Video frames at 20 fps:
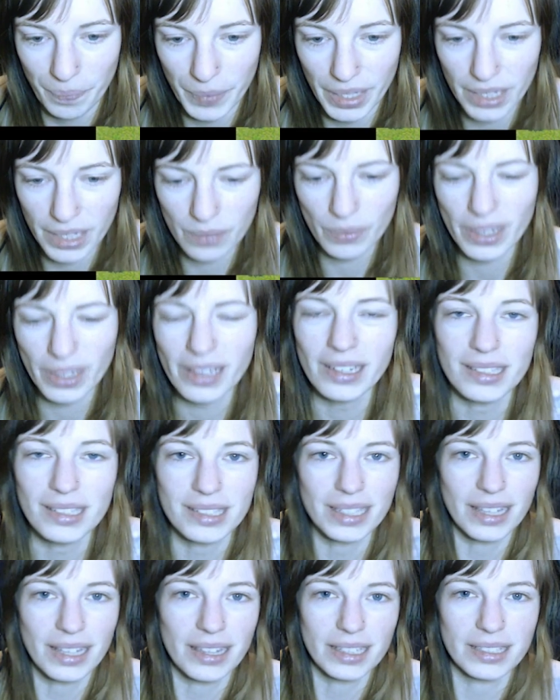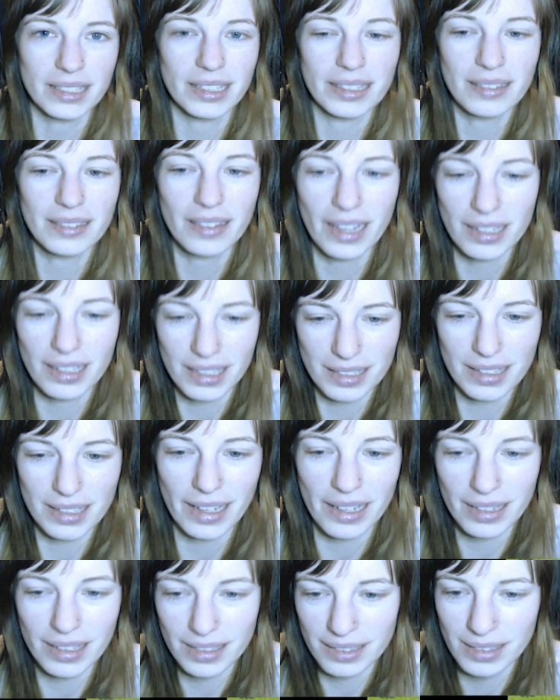I didn't realize they did, they did
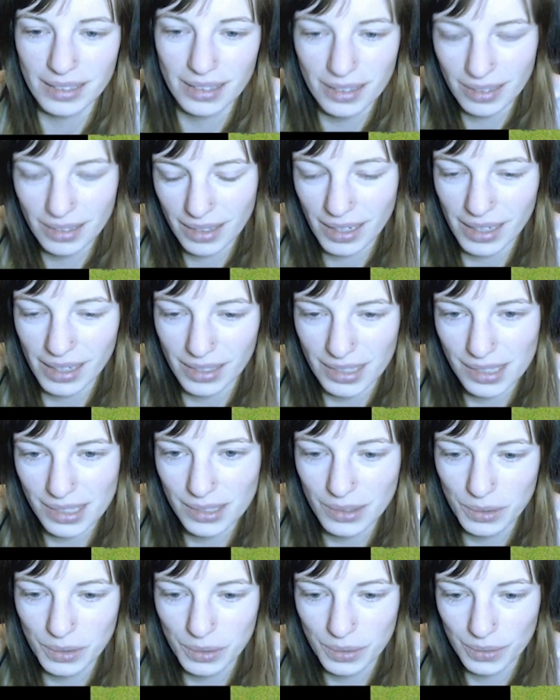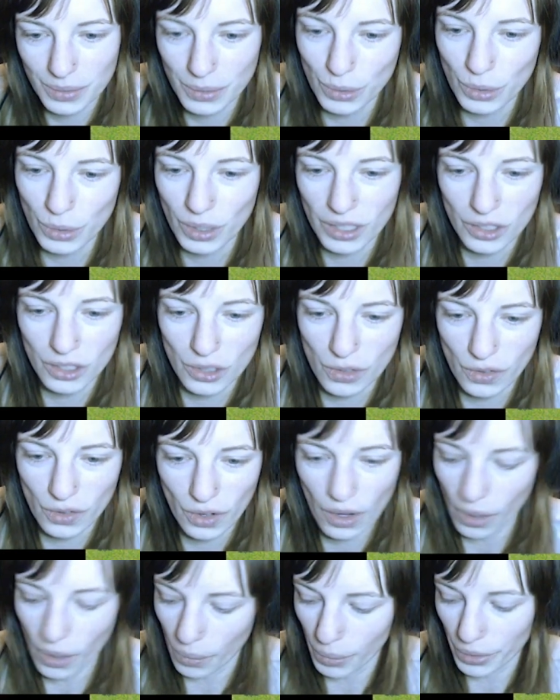that. Nice. Or I just
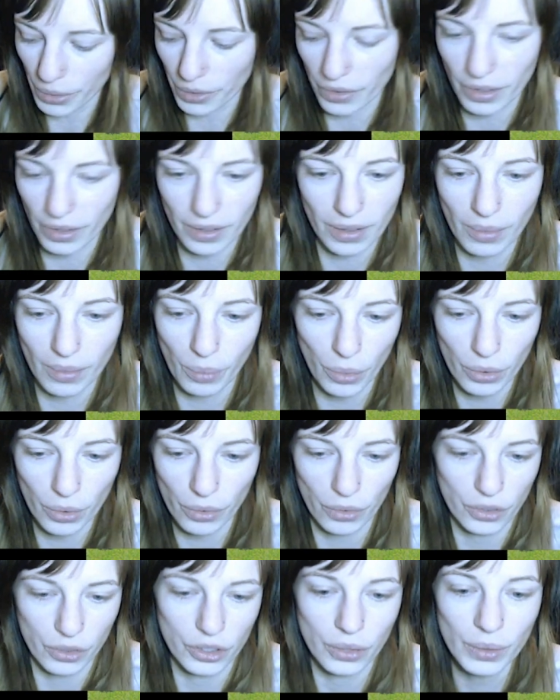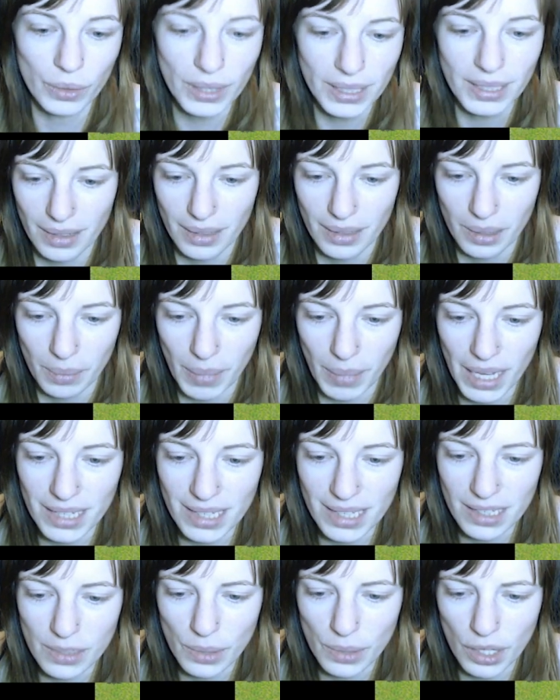forgot one of the one or the two. Man,
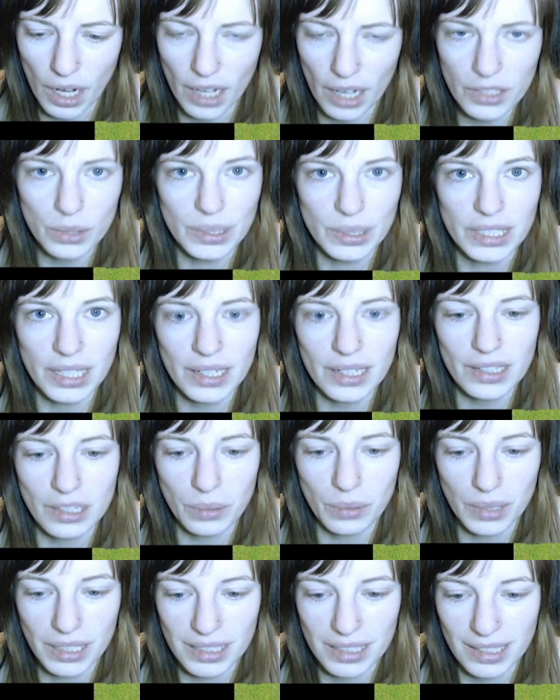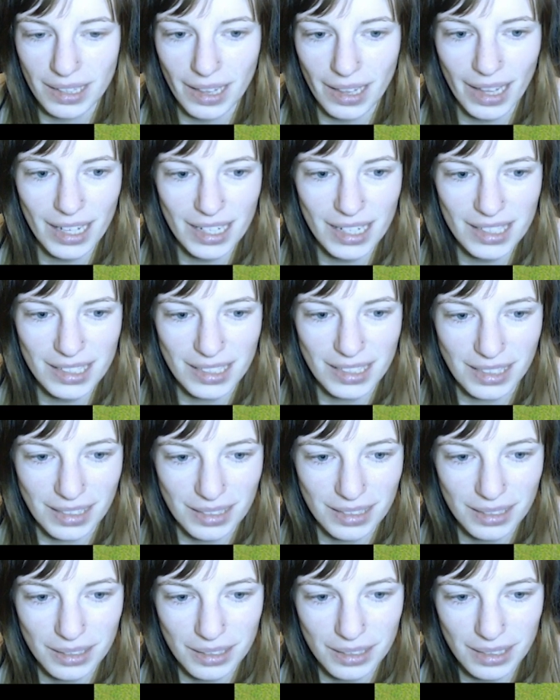it's actually quite hard to entice someone into the clan, isn't it?
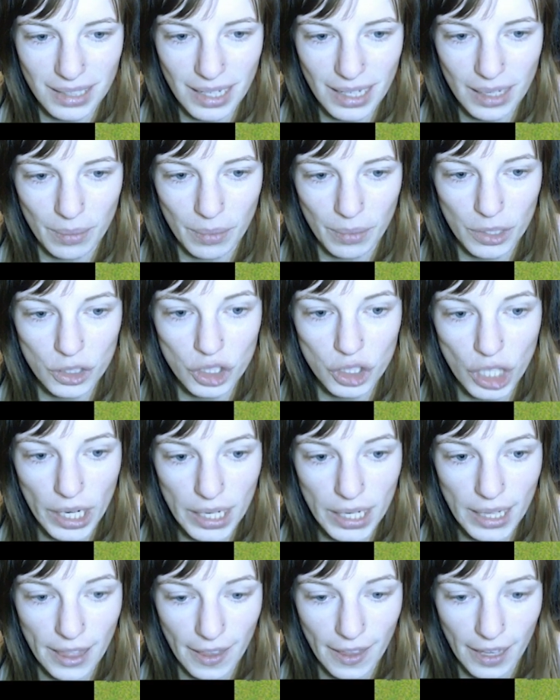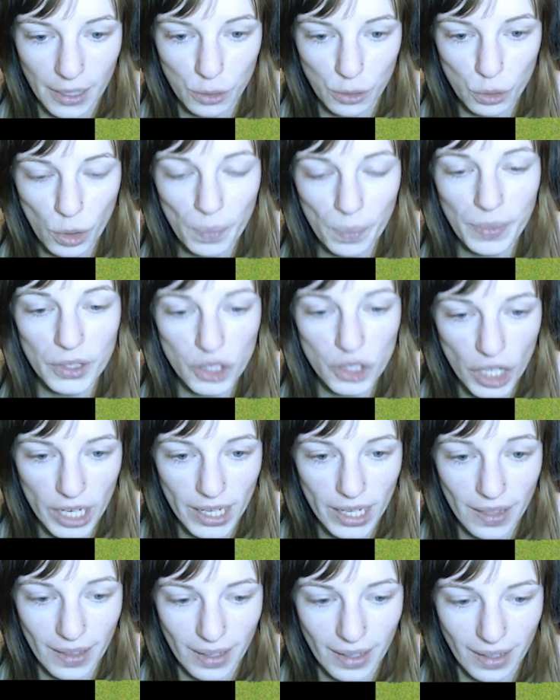Damn. Shiny thing. Drop the
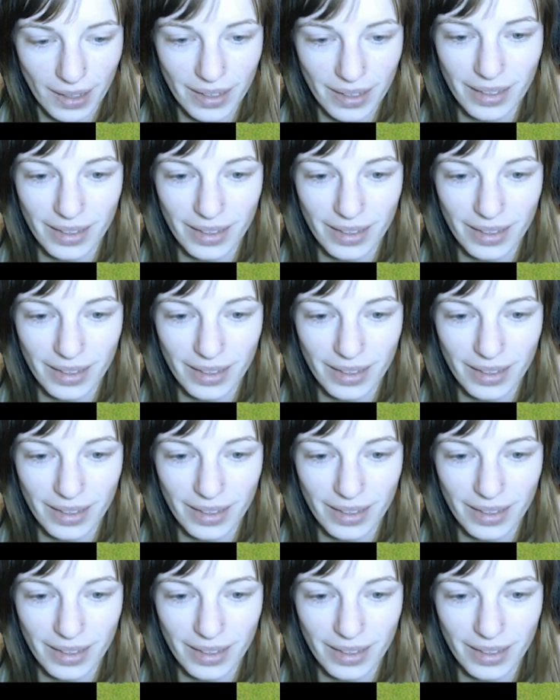shiny thing.